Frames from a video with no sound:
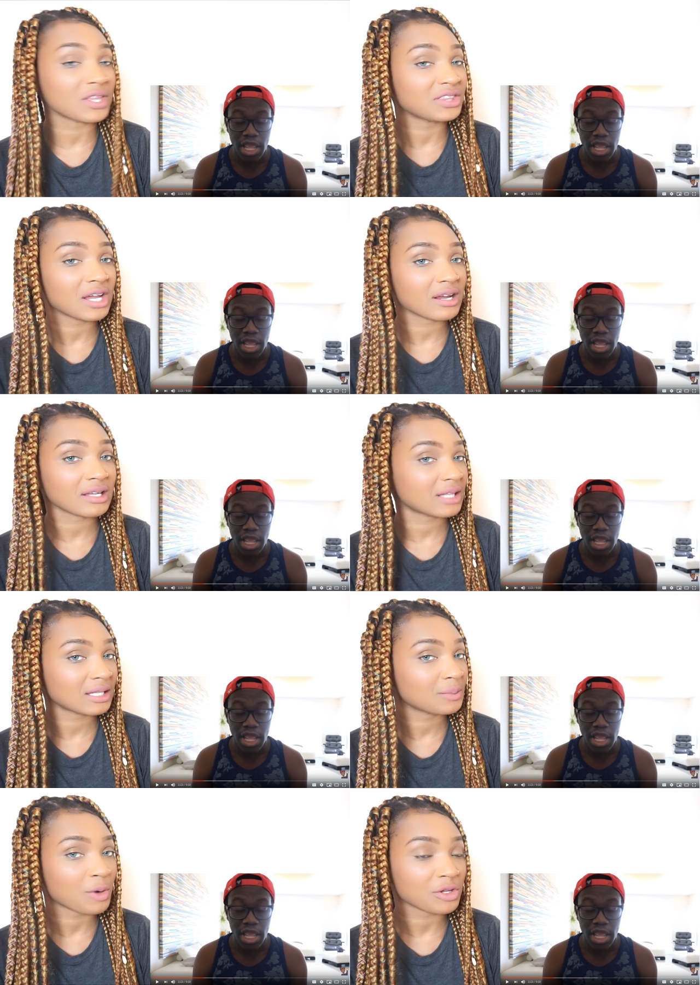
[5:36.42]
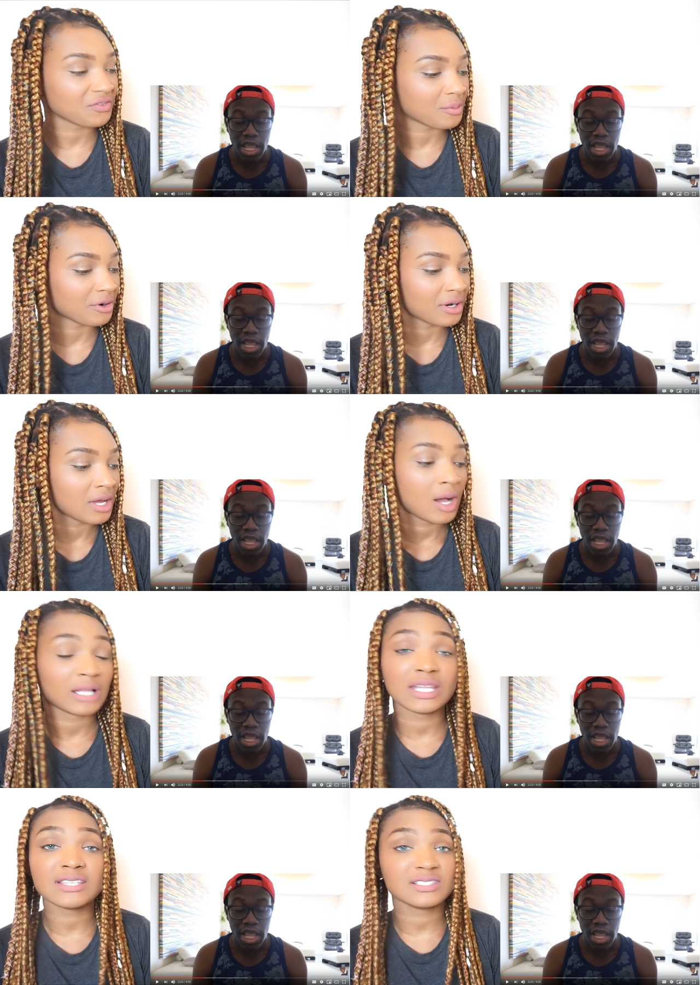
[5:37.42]
Speaker 1: then they're they the both of them are
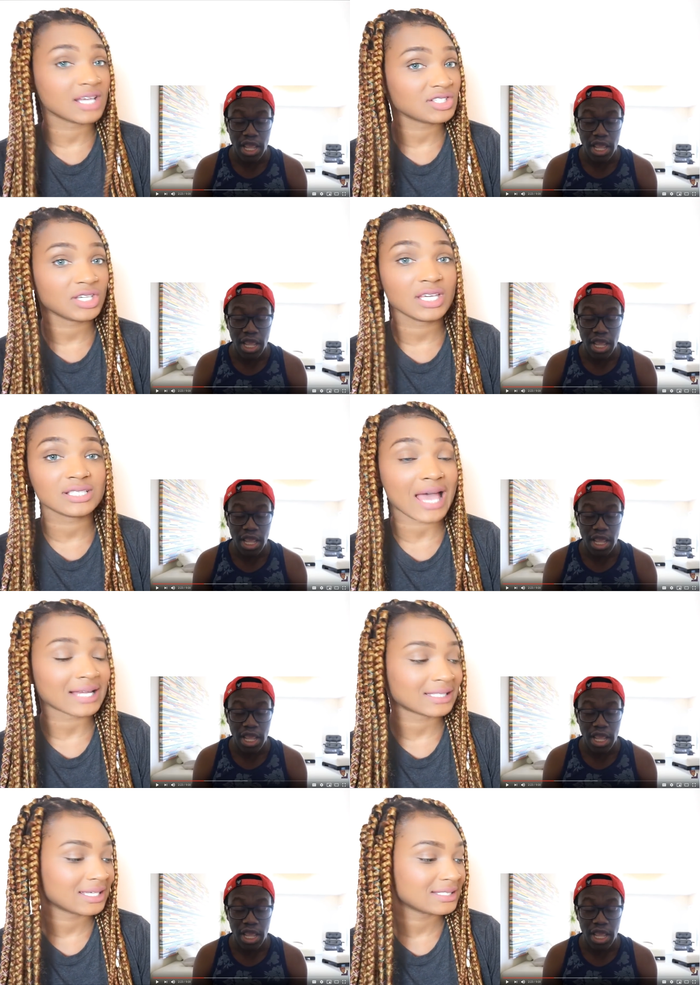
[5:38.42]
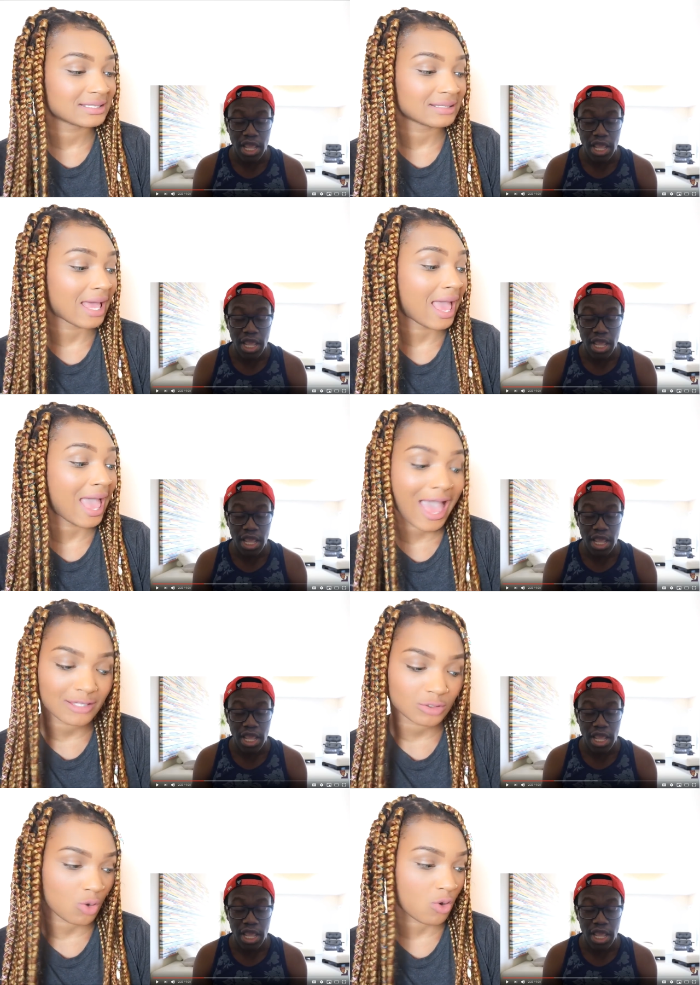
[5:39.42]
at least dead. He's acting his
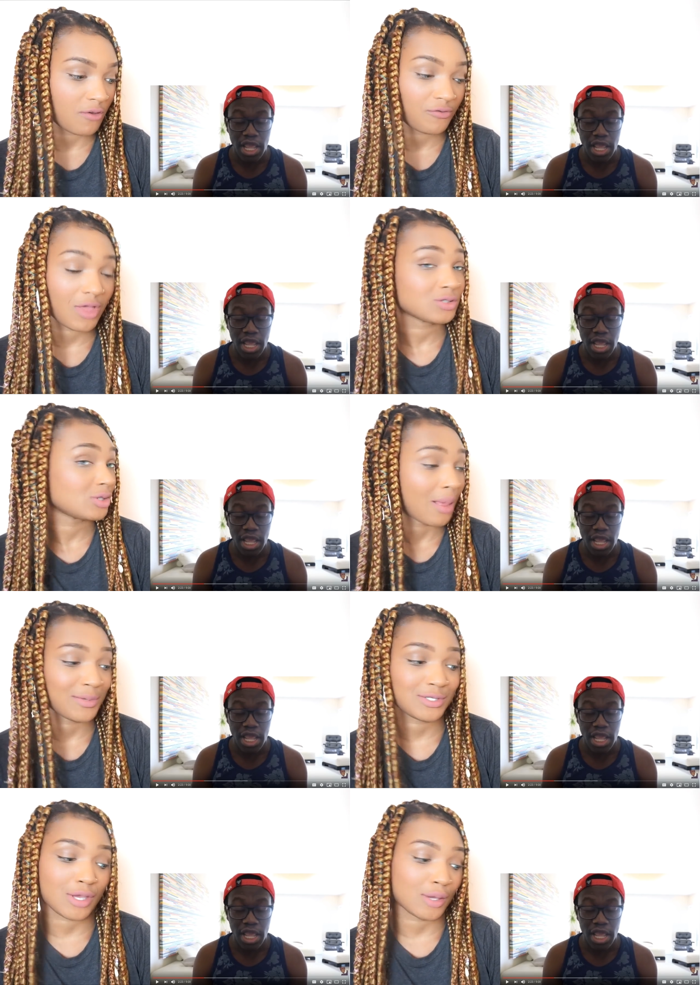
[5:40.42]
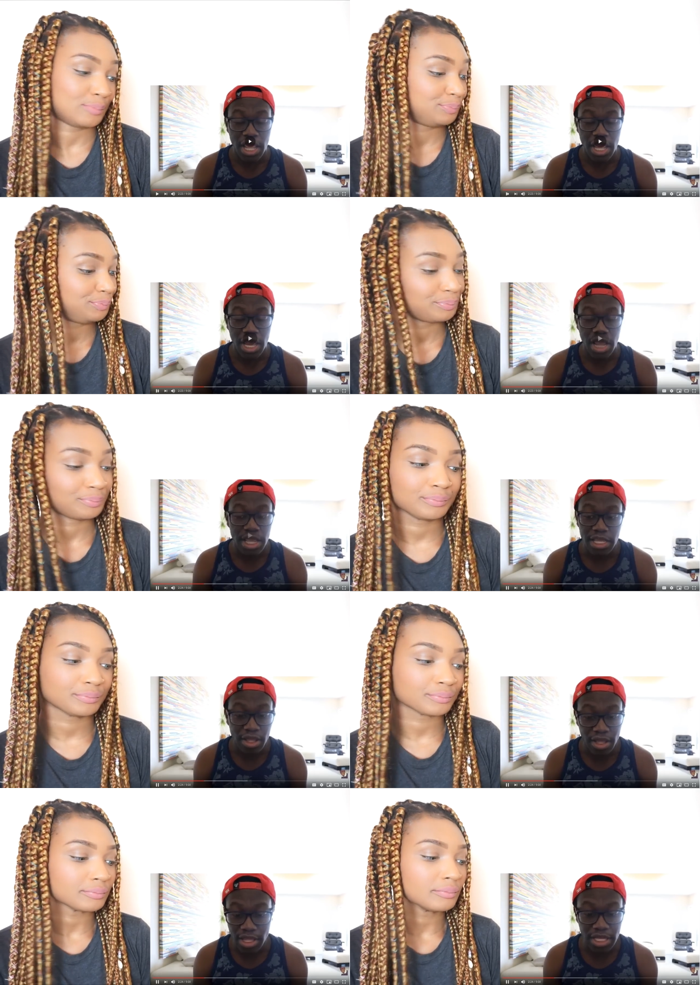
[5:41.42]
ass off. That's all I'm gonna say.
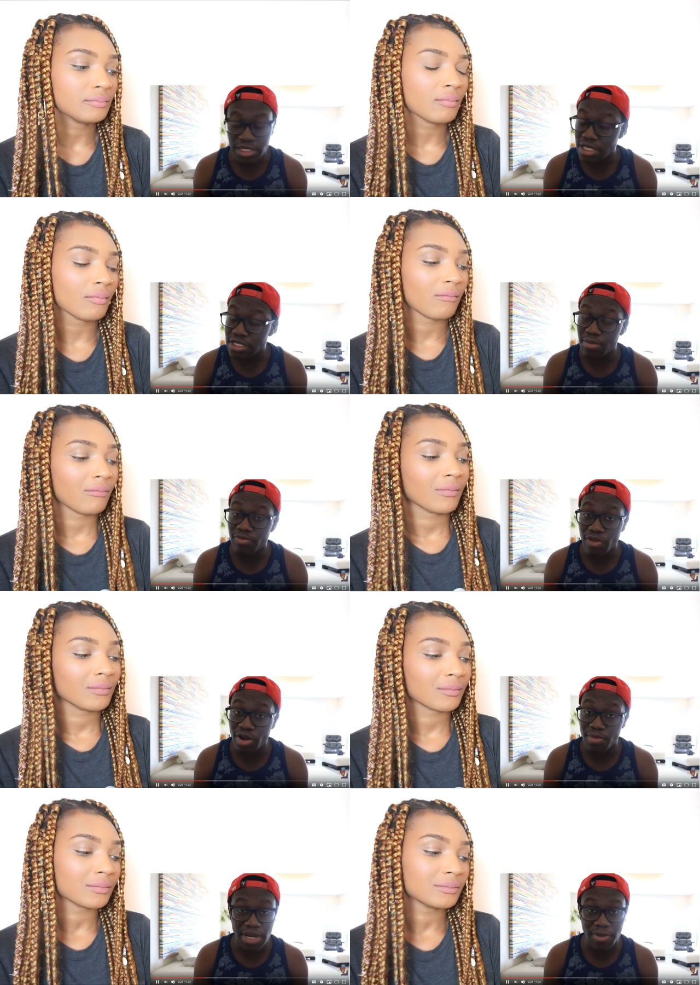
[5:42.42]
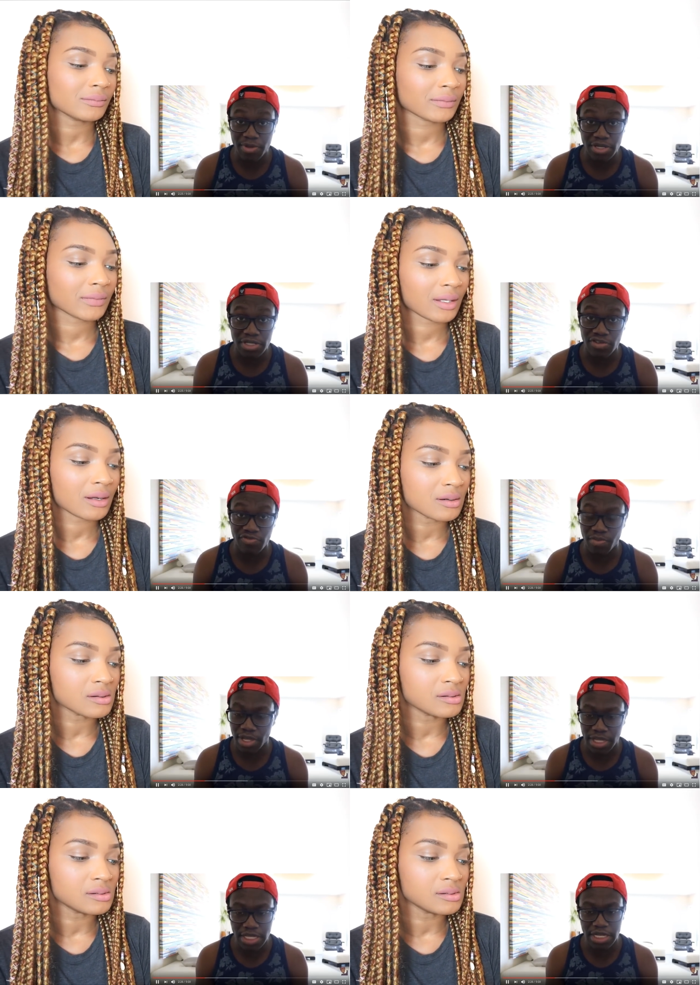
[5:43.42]
Speaker 2: He says I'm very manipulative,
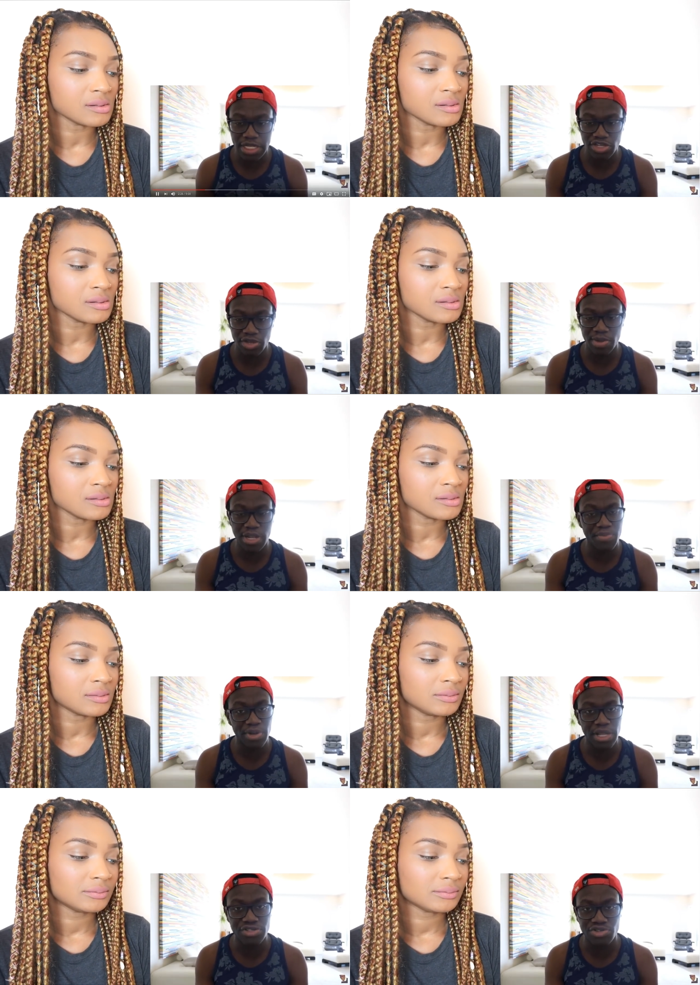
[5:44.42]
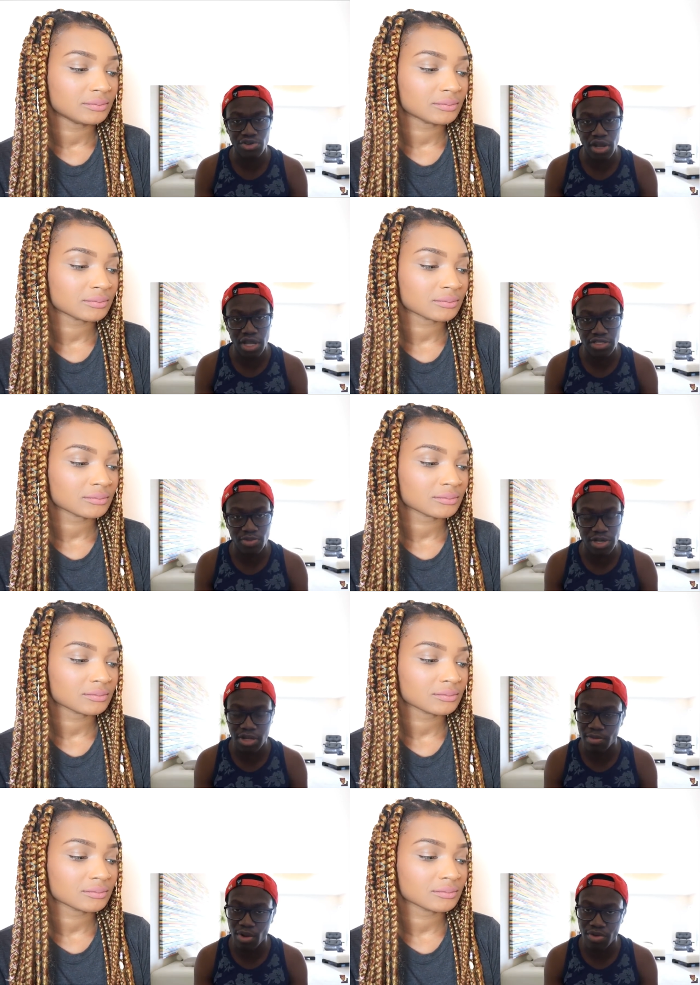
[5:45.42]
but he literally manipulated you guys when
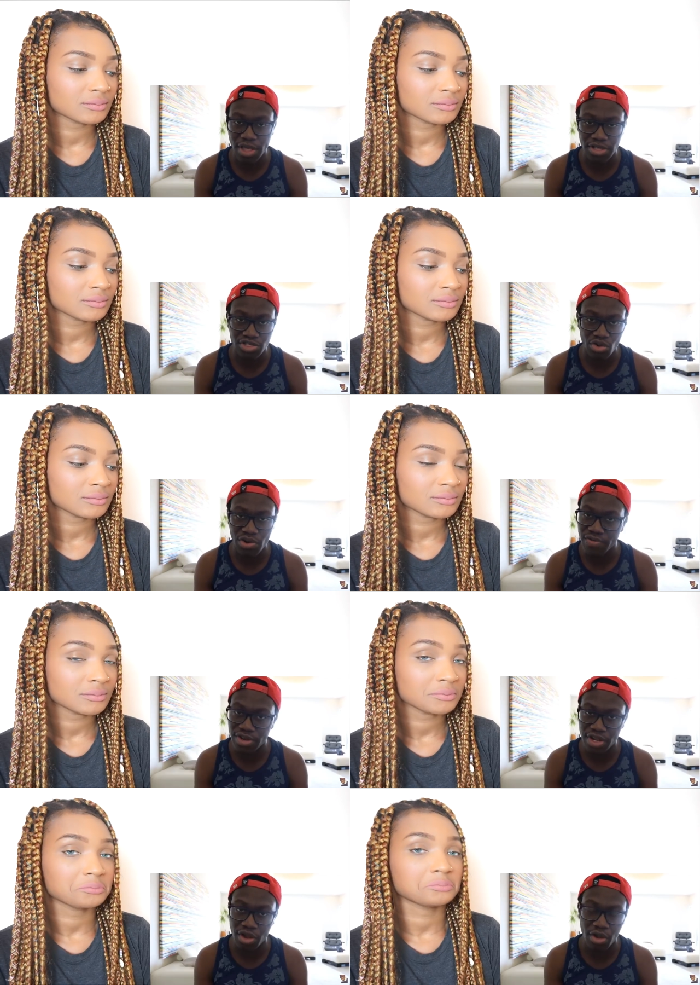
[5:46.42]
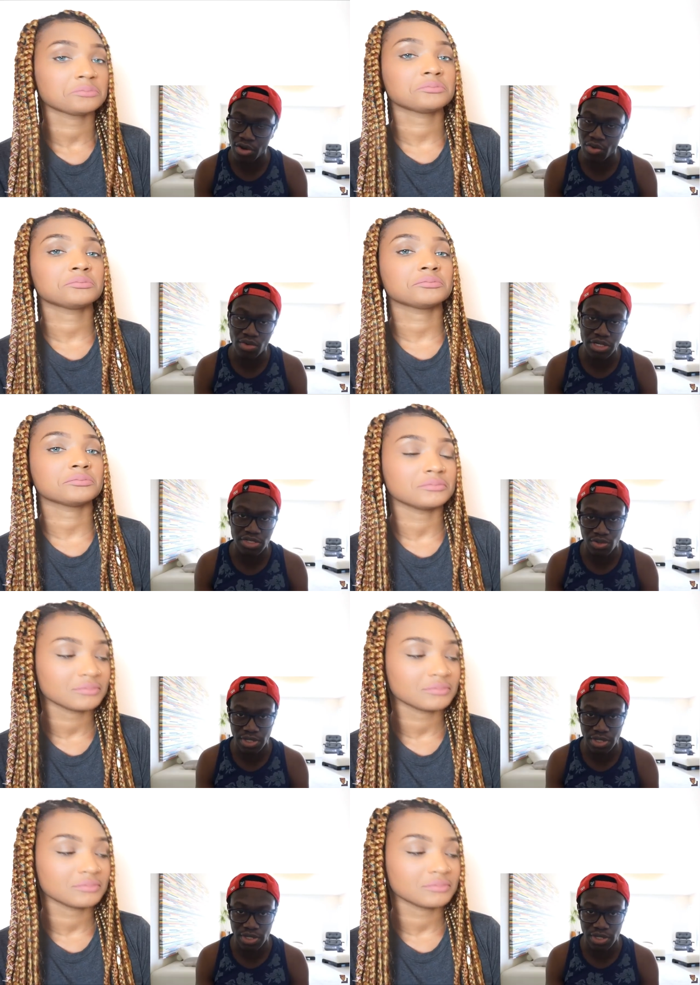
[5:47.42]
he uploaded that sorry video and mm. all his mm.